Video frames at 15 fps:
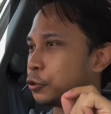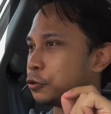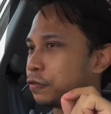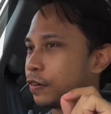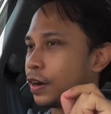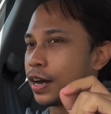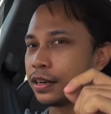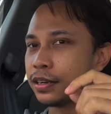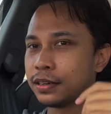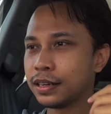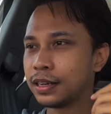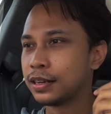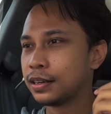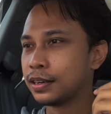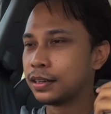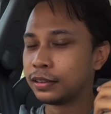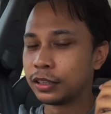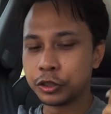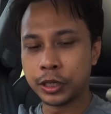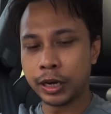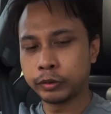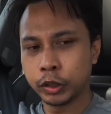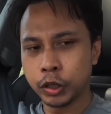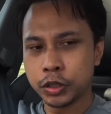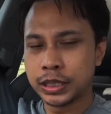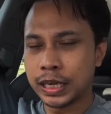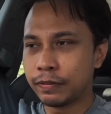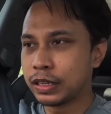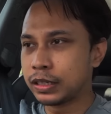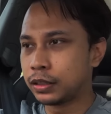you find the Chery Tiggo
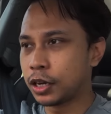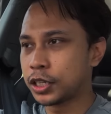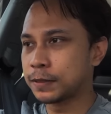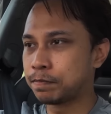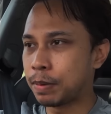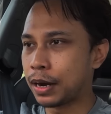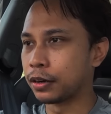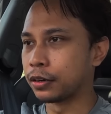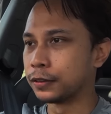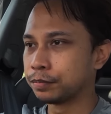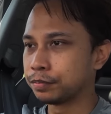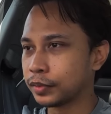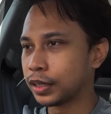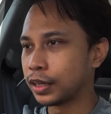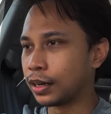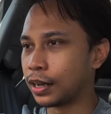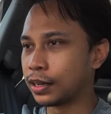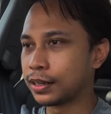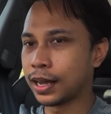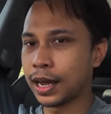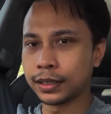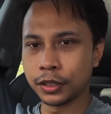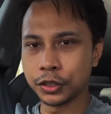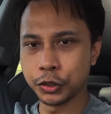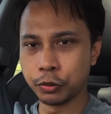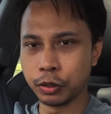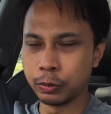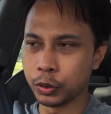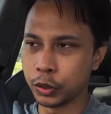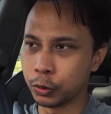seven does better. And I can't
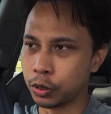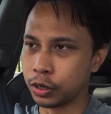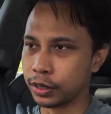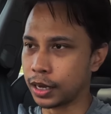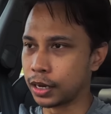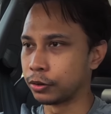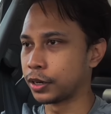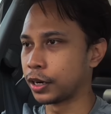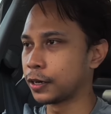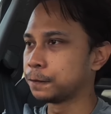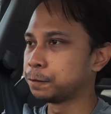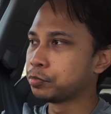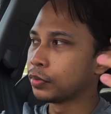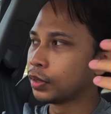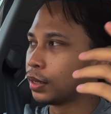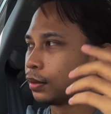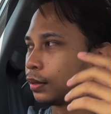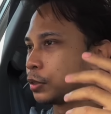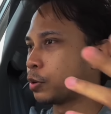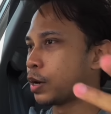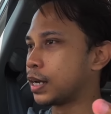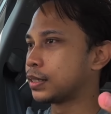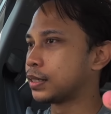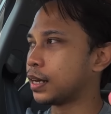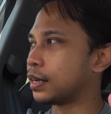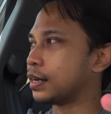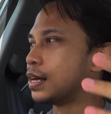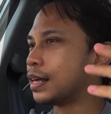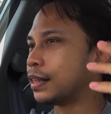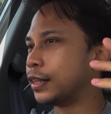disagree with you on that, okay? That's why I
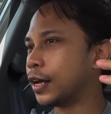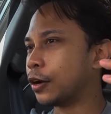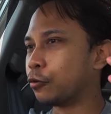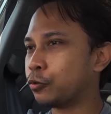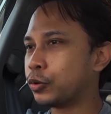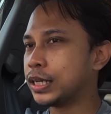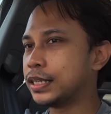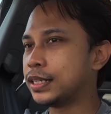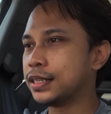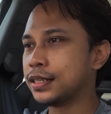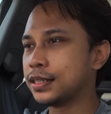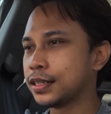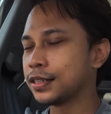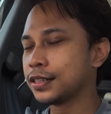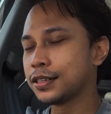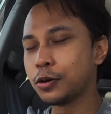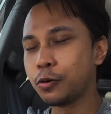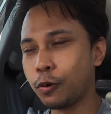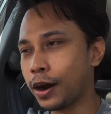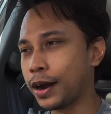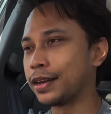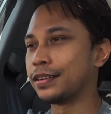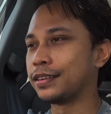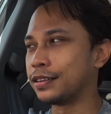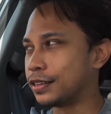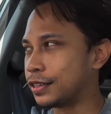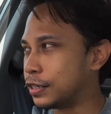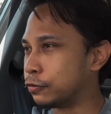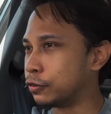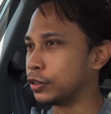say they're really quite
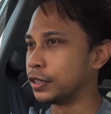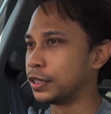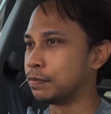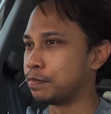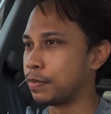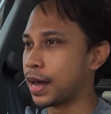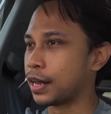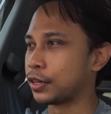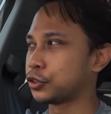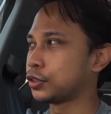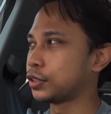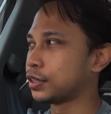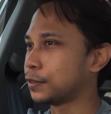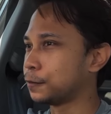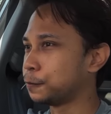evenly matched.